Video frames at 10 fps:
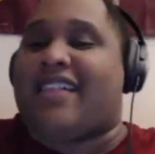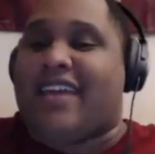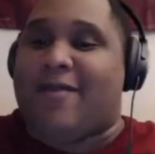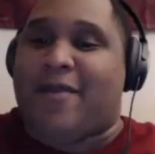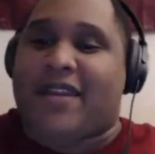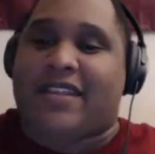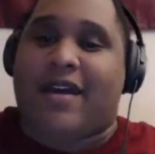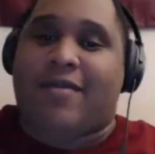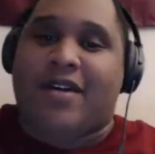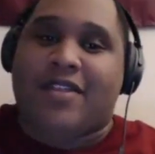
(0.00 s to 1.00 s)
He picked
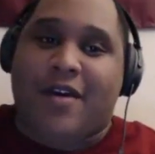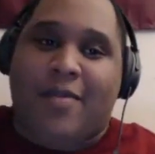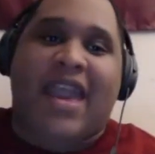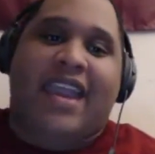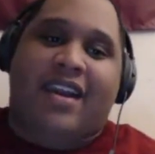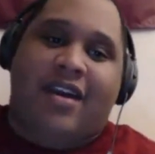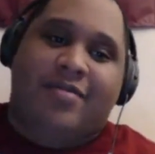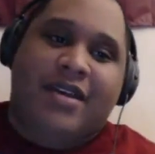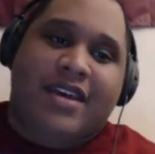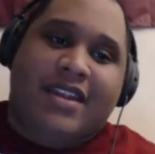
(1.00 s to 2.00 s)
up the backup,
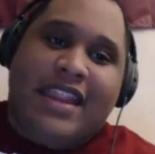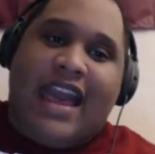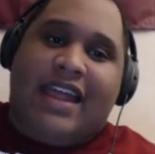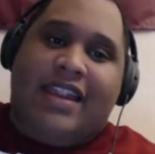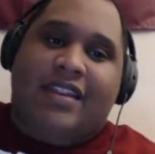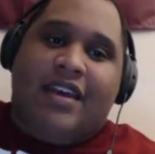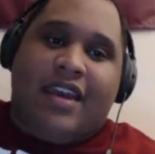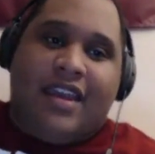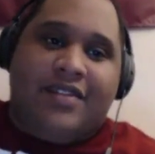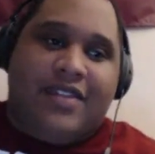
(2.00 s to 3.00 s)

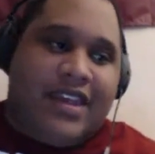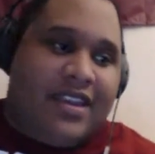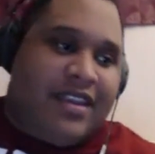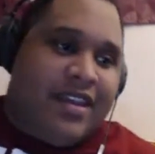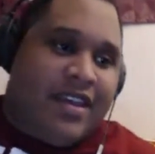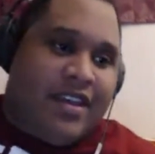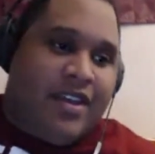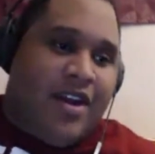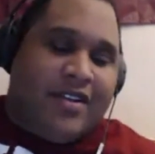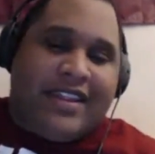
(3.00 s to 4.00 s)
and then
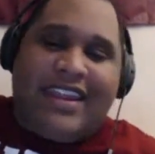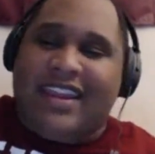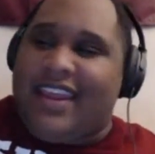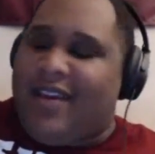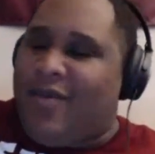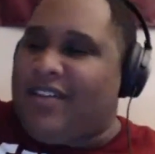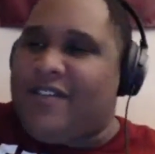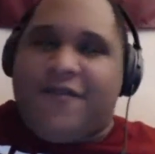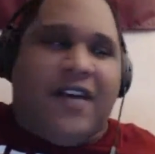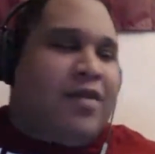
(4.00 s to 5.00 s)
you know,
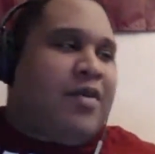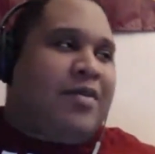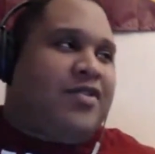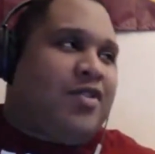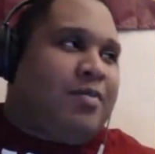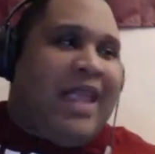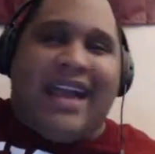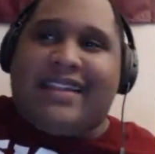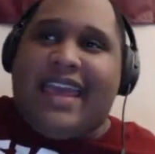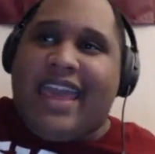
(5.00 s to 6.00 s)
was it Phillip Rivers who
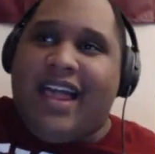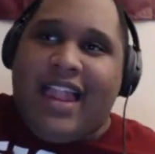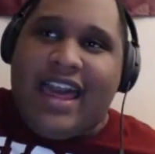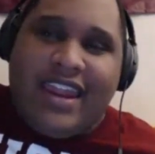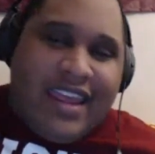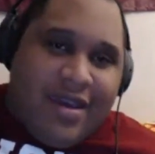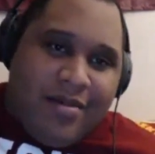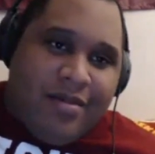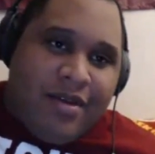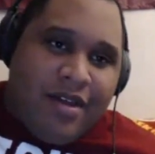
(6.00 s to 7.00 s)
blocked the hell out of
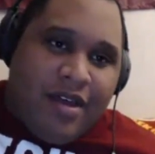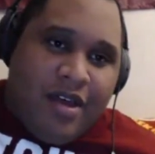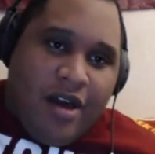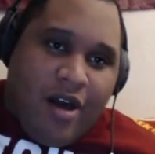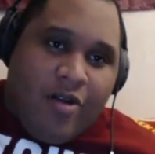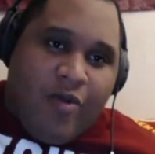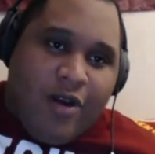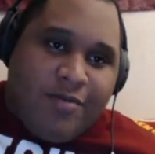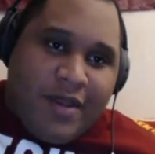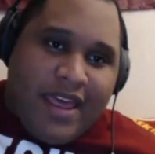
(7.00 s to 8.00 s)
him
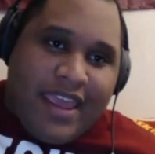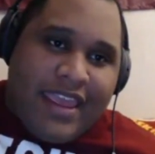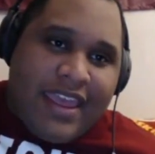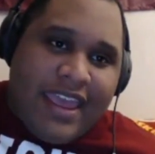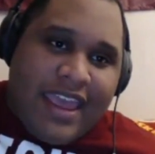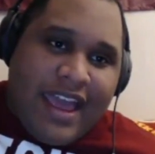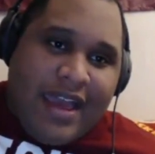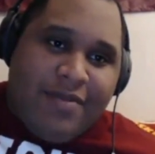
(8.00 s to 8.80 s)
on one play?